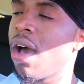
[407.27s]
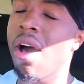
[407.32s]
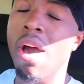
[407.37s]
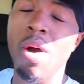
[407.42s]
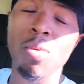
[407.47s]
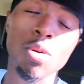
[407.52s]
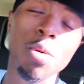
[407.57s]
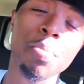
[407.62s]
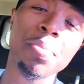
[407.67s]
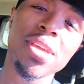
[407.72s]

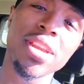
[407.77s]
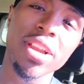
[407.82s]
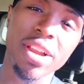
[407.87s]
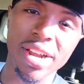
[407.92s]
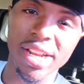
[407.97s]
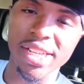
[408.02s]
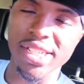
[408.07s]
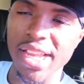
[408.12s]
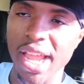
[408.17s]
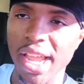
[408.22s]
Uh, we'll be there
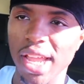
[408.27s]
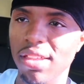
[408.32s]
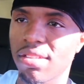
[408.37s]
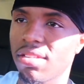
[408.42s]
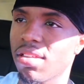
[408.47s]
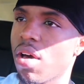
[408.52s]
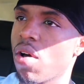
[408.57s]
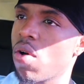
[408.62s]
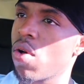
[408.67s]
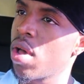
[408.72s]
in a second.
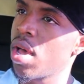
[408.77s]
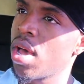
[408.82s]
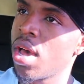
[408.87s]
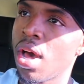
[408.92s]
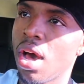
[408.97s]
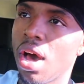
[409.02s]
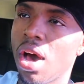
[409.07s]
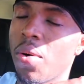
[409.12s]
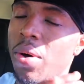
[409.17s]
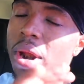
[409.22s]
So
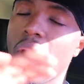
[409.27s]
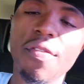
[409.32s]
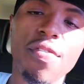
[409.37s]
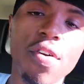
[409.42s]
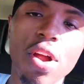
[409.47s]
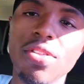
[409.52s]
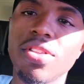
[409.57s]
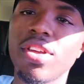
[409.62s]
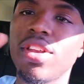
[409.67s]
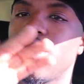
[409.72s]
uh, without
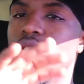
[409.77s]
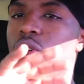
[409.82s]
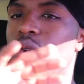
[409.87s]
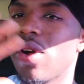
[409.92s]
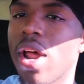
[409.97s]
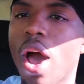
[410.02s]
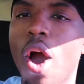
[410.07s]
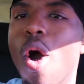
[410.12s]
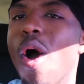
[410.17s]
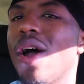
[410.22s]
further
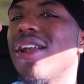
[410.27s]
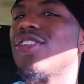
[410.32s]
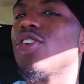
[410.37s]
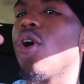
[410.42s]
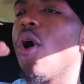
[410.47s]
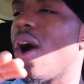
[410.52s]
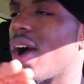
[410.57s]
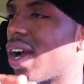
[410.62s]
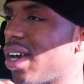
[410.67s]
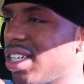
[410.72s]
ado, now all the
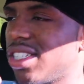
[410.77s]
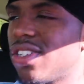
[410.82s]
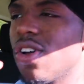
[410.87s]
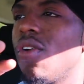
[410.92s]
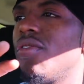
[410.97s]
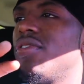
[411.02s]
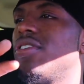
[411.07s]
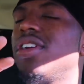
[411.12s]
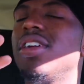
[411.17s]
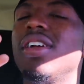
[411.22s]
talking is over.